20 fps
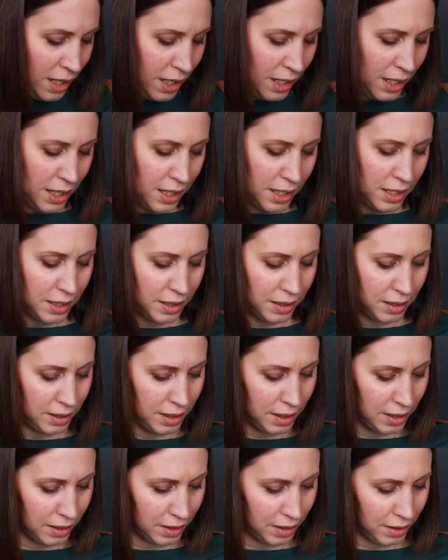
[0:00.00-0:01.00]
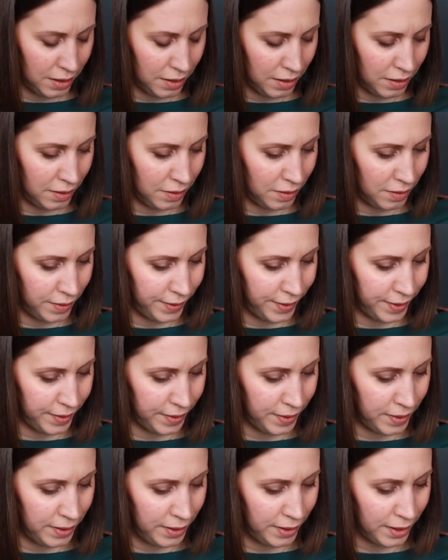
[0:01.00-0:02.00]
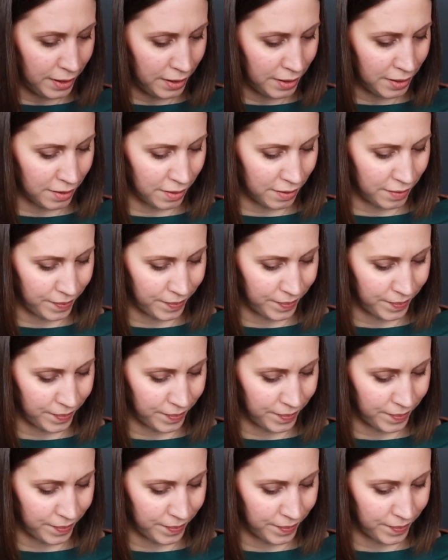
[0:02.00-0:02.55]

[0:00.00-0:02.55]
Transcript: And yeah,